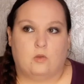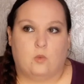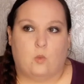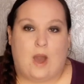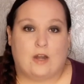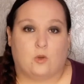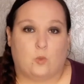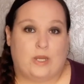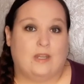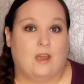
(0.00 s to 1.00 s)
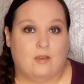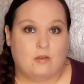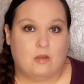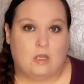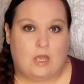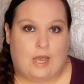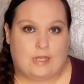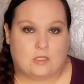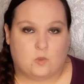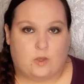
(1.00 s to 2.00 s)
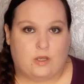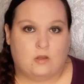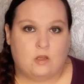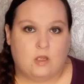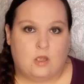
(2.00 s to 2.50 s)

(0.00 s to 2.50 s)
wider window as well,